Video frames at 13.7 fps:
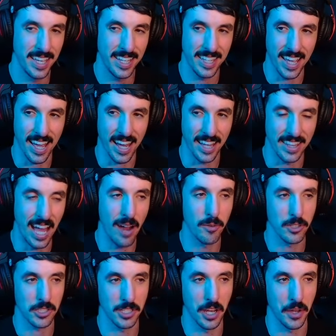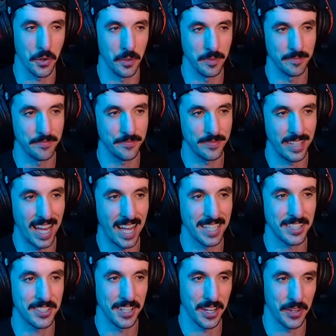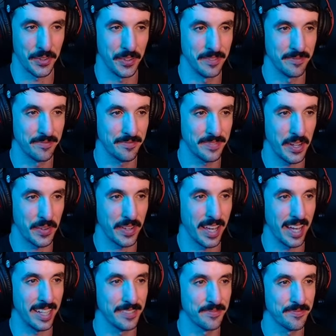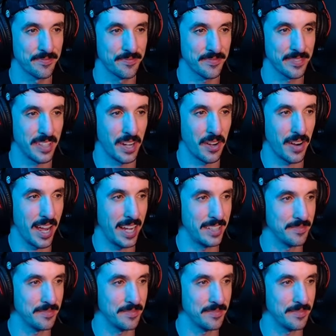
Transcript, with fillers: Yeah, that was subtle. That's subtle. Okay. All right.